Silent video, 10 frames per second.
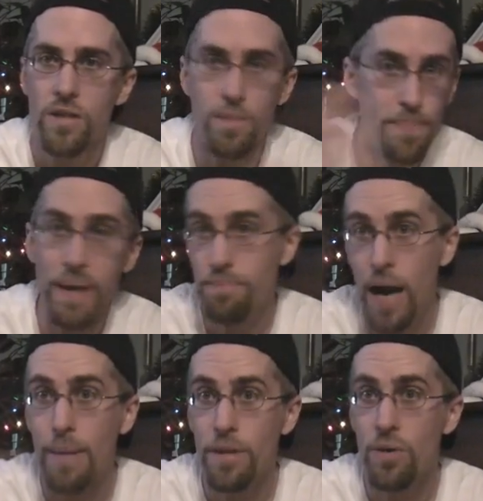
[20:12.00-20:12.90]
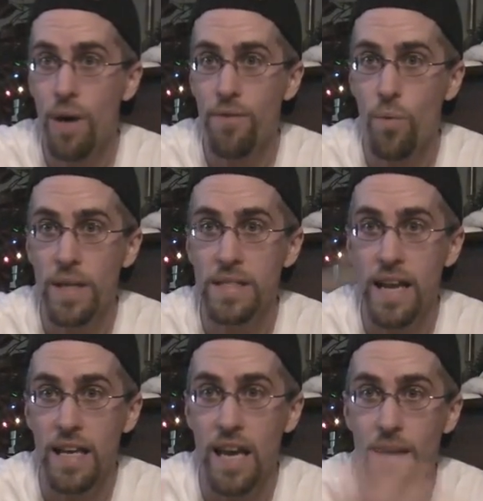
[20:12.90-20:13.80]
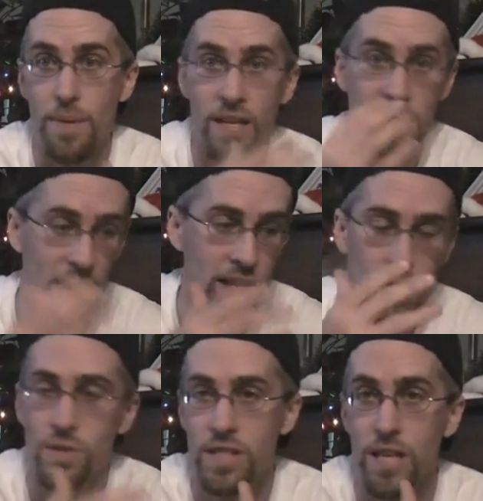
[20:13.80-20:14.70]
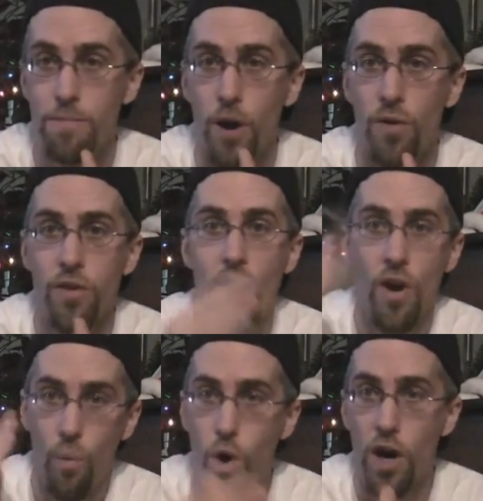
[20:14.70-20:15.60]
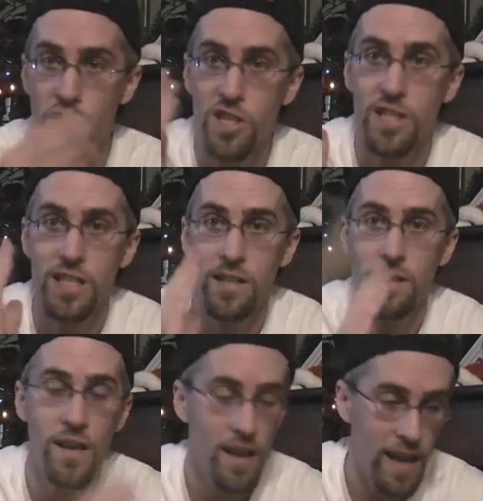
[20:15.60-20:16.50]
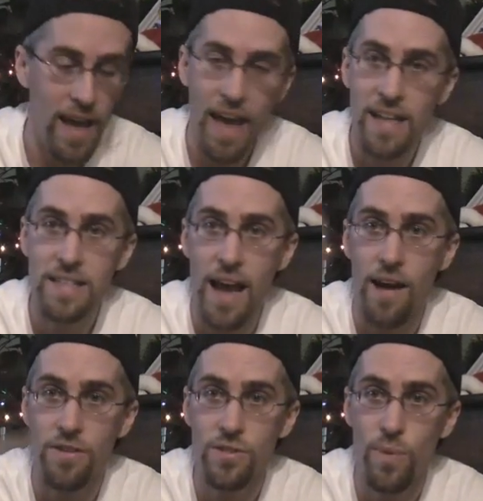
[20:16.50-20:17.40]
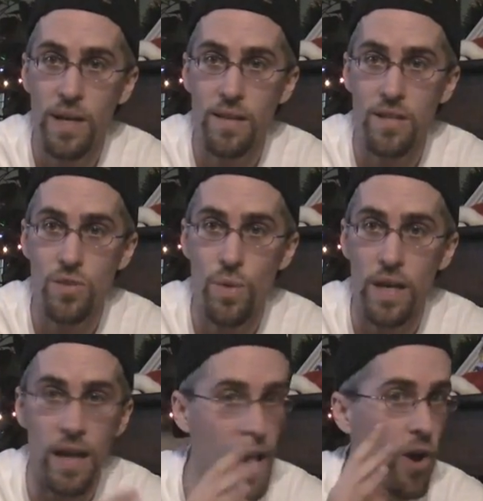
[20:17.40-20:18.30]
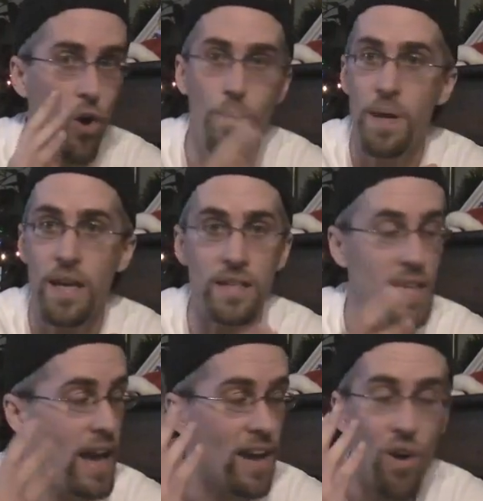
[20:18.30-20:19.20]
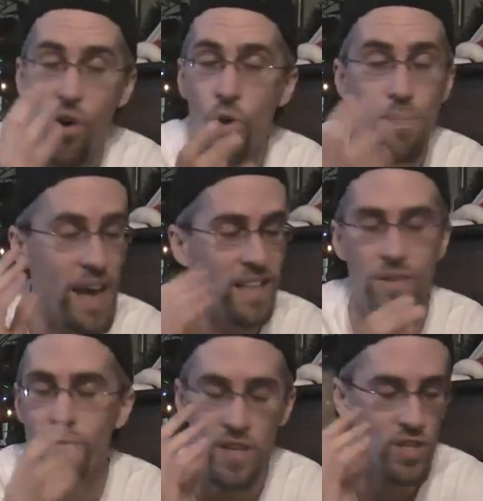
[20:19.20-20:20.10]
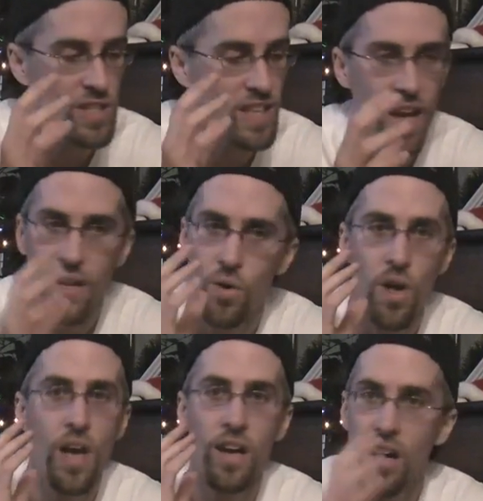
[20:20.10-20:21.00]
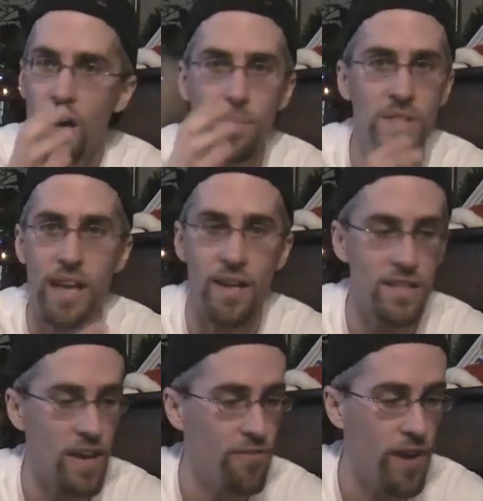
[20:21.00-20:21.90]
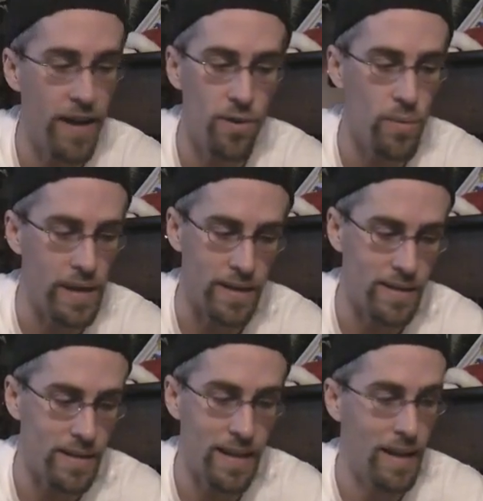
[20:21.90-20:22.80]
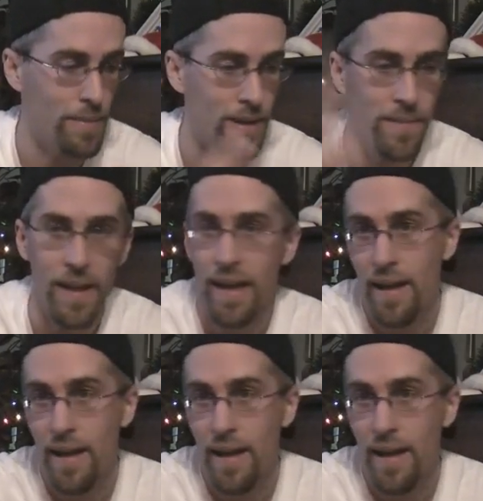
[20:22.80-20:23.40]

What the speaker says: to probably whoever wins that game, because I do see both Washington and Dallas winning this week, and I hope it is, and I hope that division title comes down to that final week. I mean,